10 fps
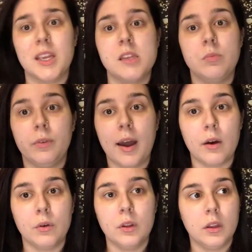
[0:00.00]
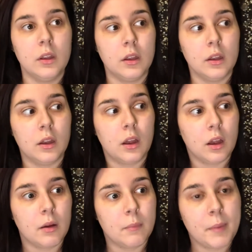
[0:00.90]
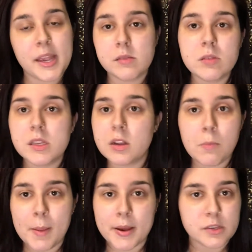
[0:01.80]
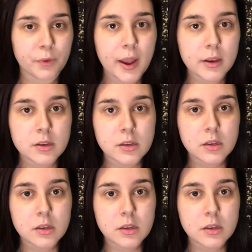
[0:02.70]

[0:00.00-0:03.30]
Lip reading: the kids move out? My husband's still my best friend.